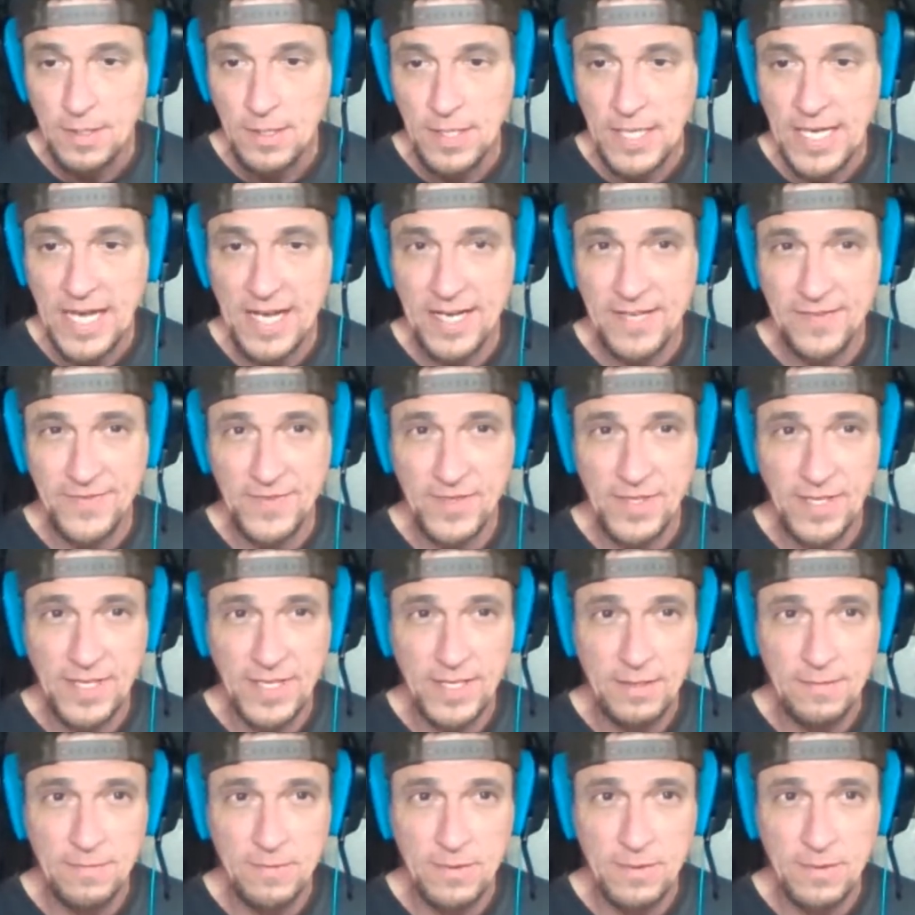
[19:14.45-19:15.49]
Kind of like
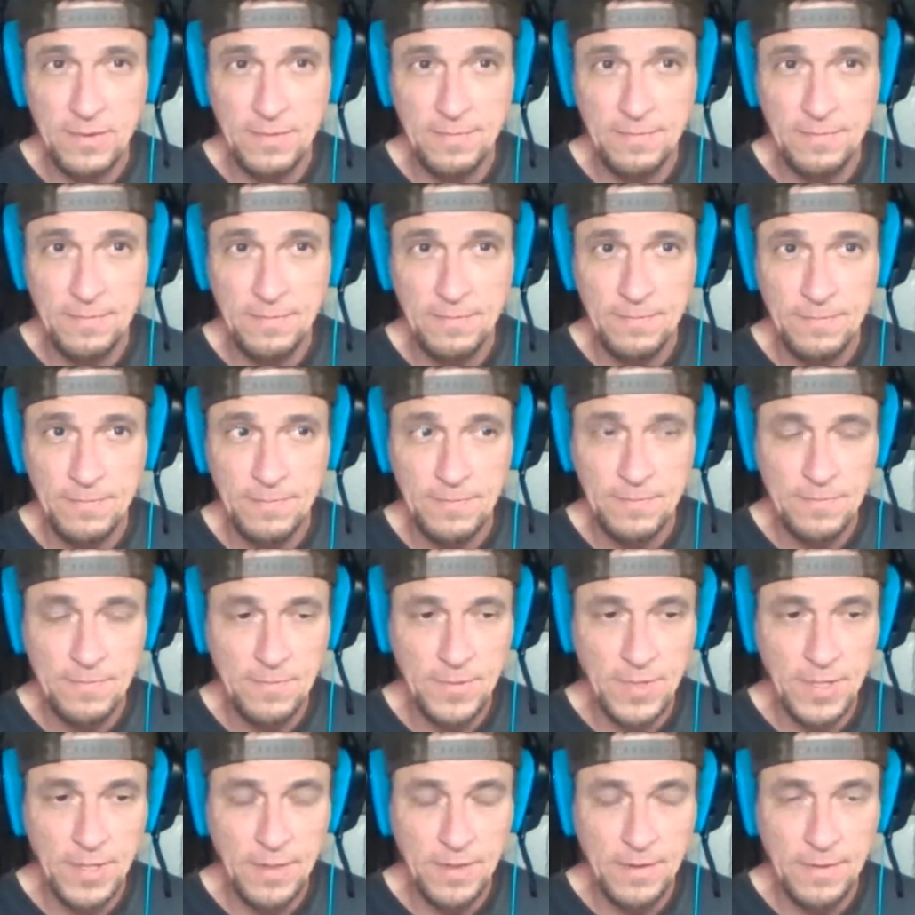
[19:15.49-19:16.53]

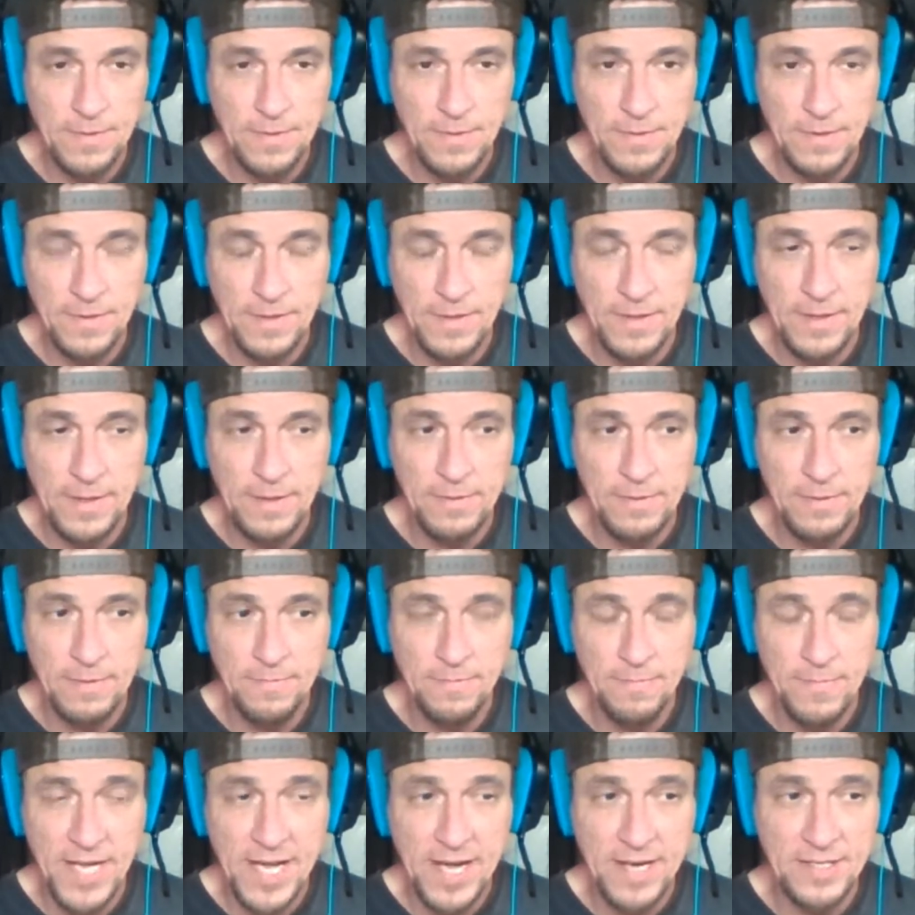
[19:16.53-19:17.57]

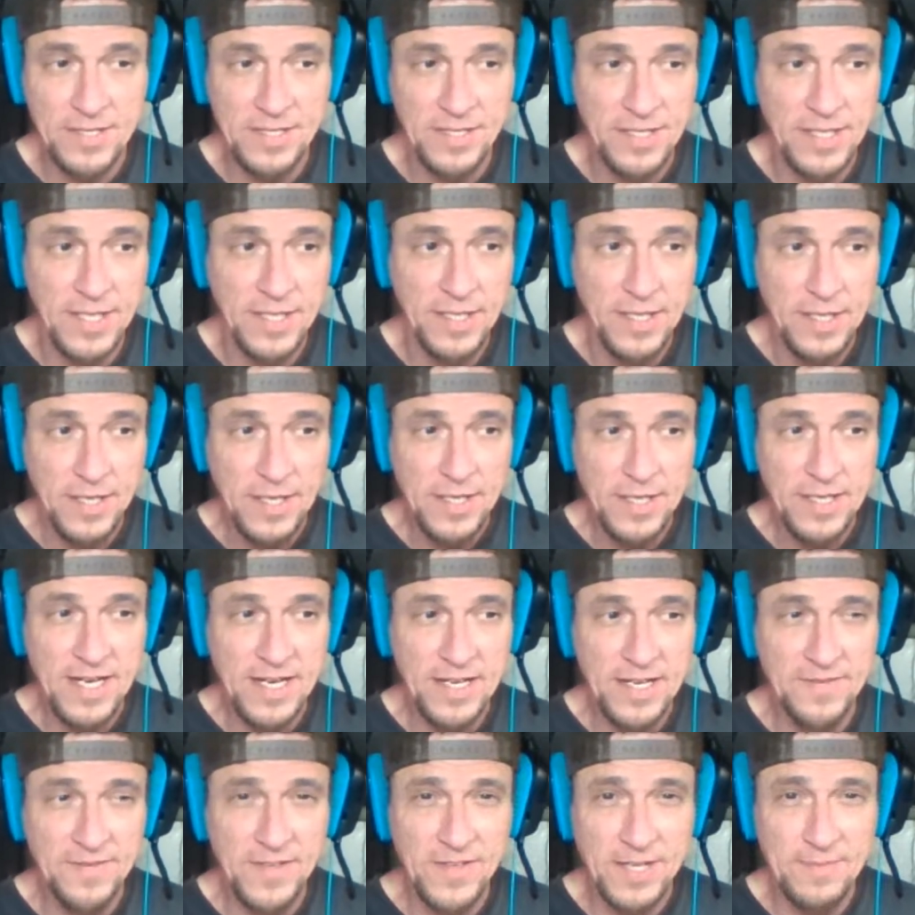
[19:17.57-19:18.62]
no, actually,
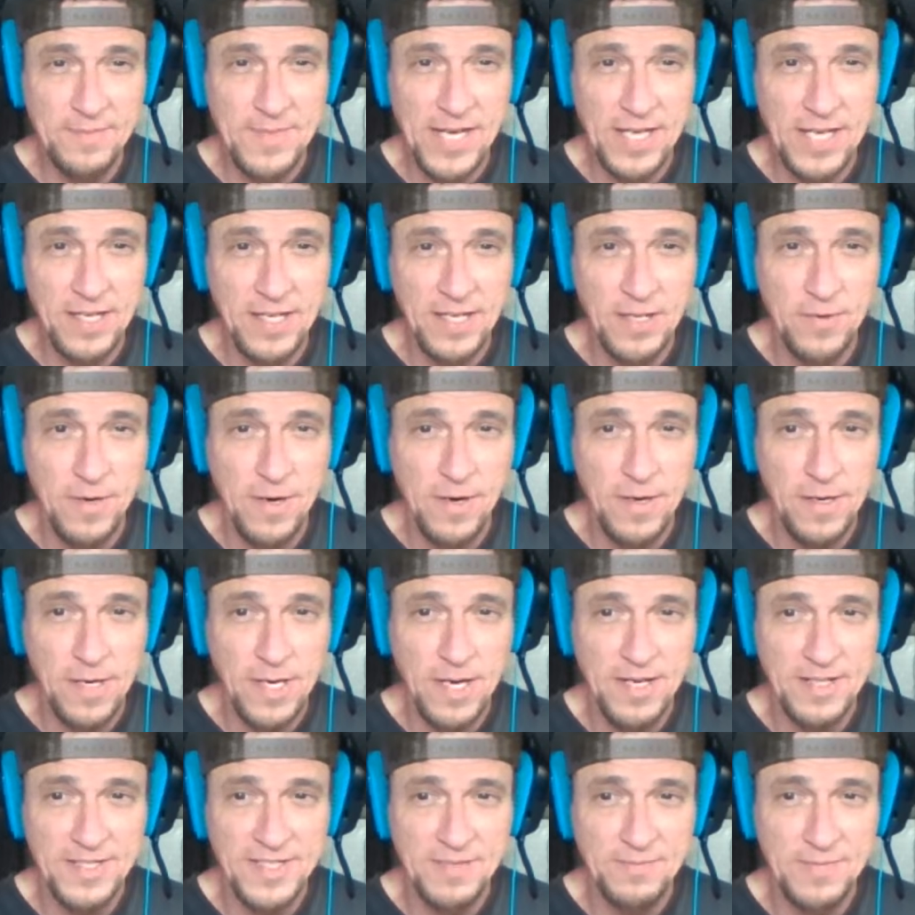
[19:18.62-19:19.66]
kind of like my
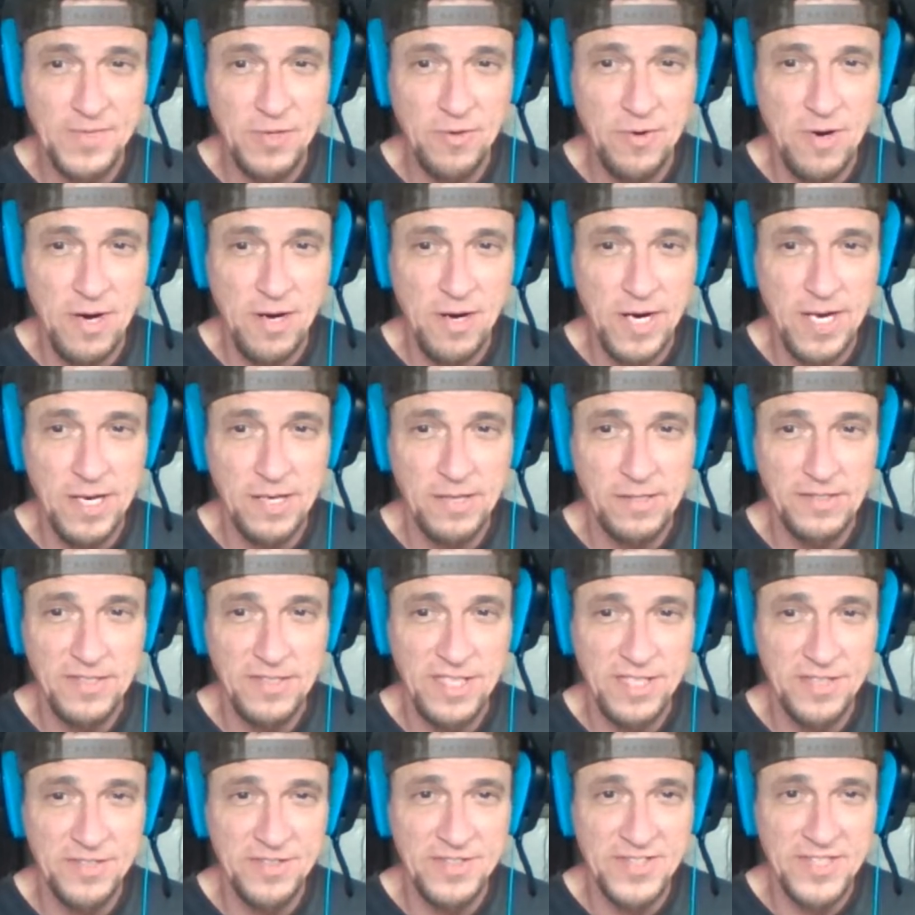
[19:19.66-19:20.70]
custom URL
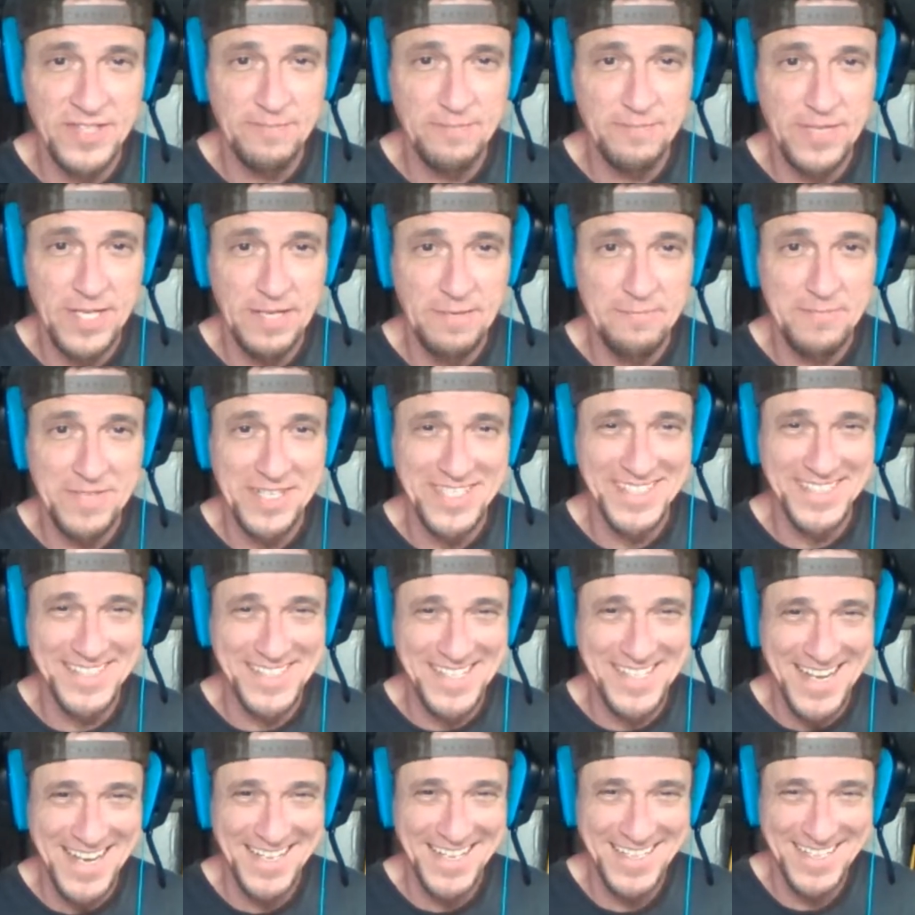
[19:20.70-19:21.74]
used to be, but is
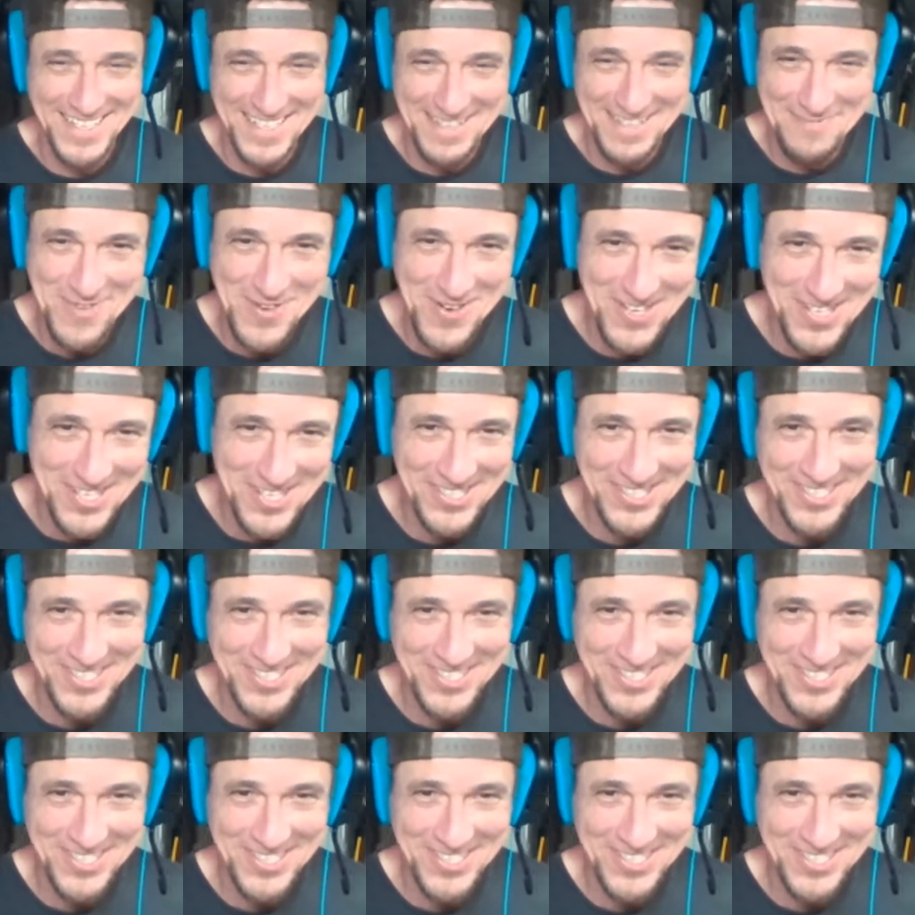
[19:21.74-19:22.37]
not anymore.